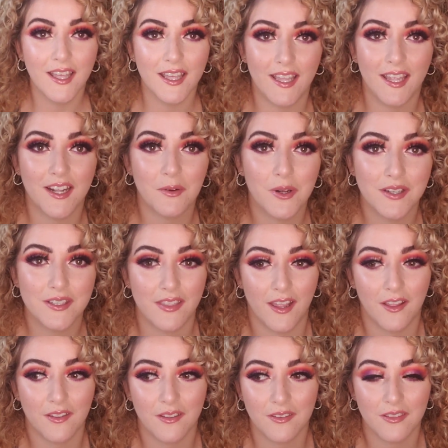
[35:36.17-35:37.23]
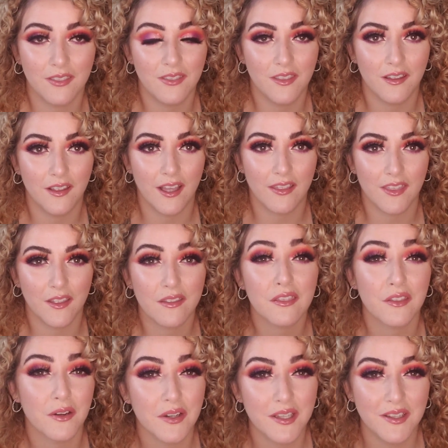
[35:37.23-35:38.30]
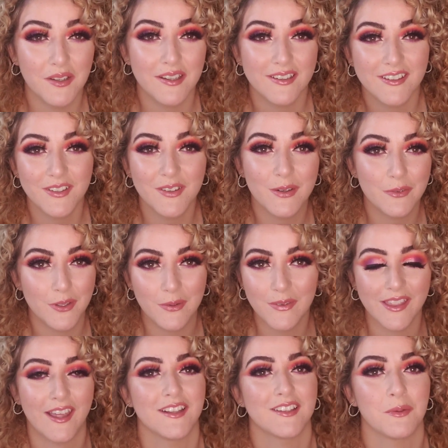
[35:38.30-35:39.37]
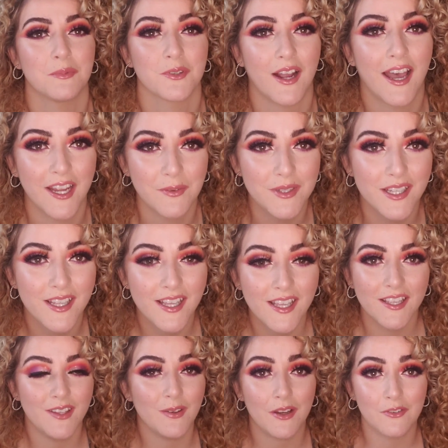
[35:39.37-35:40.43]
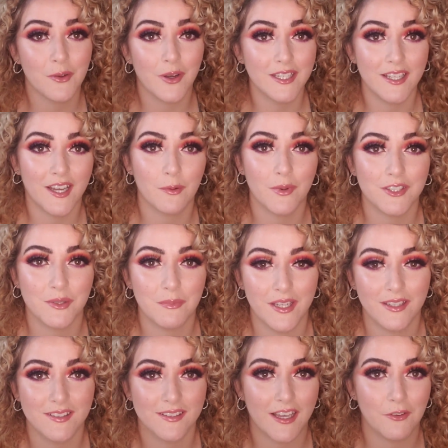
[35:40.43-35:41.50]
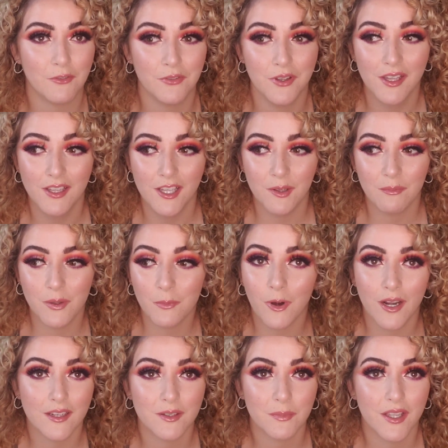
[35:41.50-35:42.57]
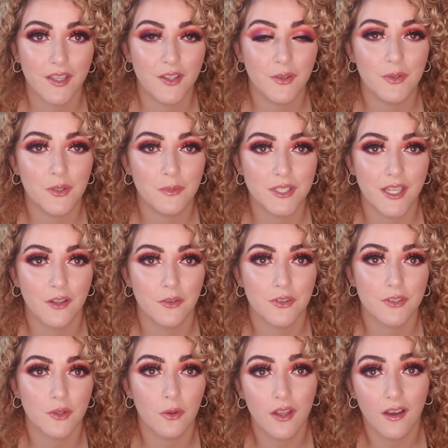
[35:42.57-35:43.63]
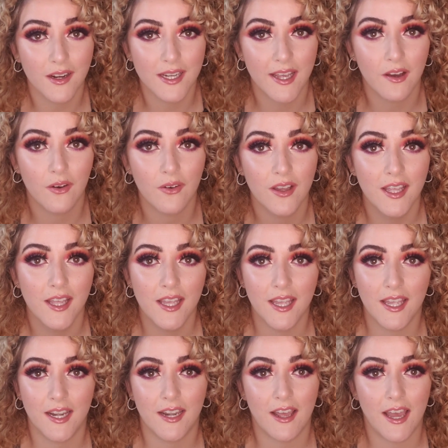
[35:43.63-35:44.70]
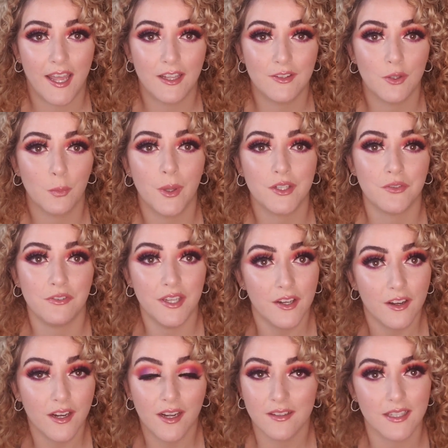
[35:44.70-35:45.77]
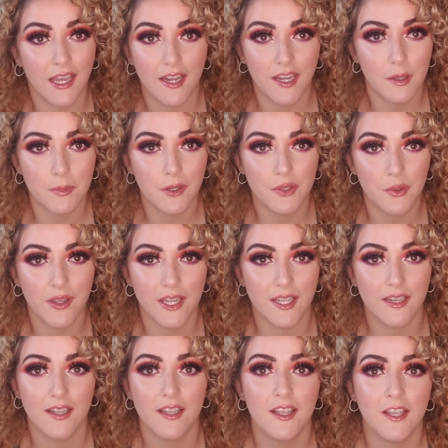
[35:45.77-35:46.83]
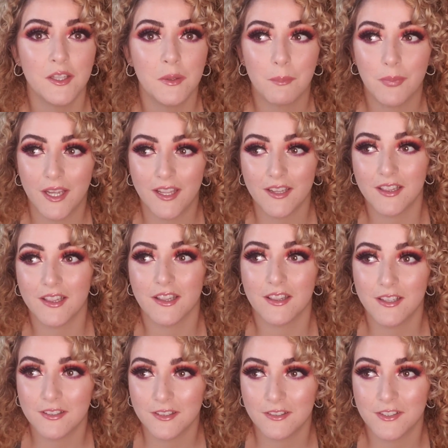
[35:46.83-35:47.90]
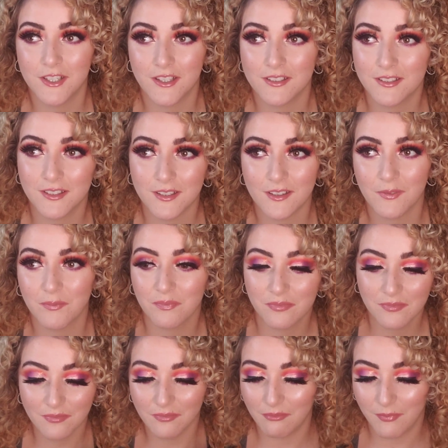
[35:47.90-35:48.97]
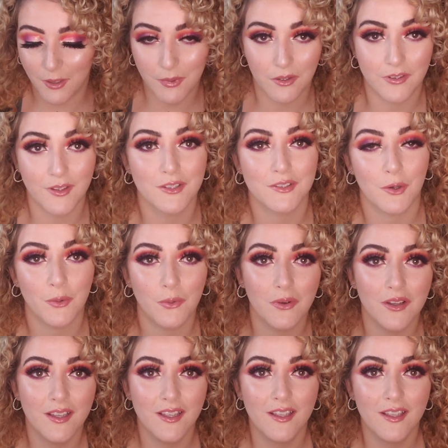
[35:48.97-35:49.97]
And I wanted to thank the, I think, 32 of you that subscribed. You have no idea how much it means. I've been wanting to make a YouTube channel for so long now, and I had so much fear and anxiety about doing it. But this has just made me feel so